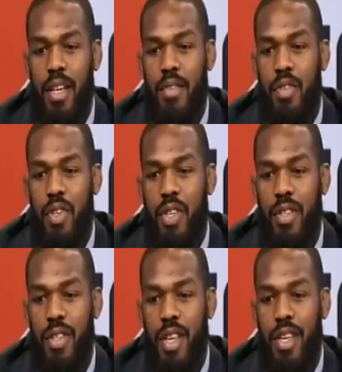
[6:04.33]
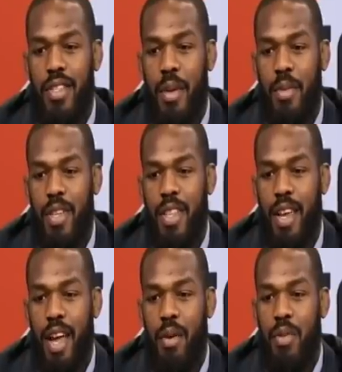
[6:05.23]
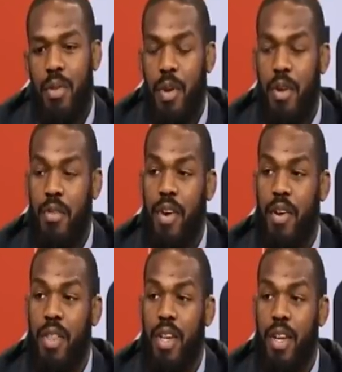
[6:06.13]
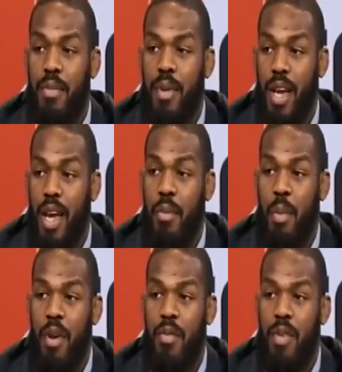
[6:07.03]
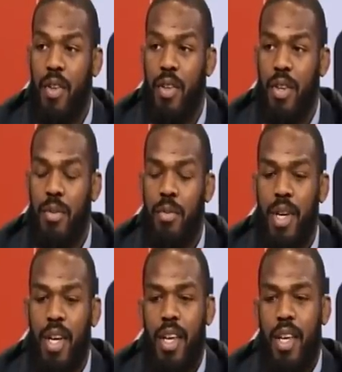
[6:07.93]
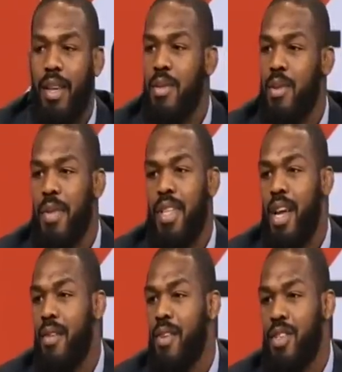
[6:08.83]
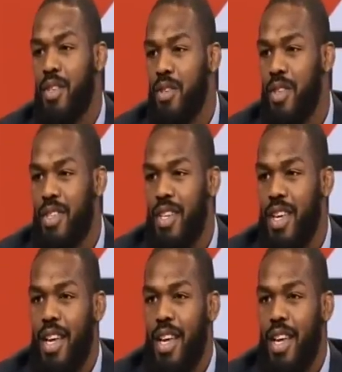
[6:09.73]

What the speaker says: of just accepting that I was a better fighter than him, and I am a better fighter than him, he comes up with a lot of excuses.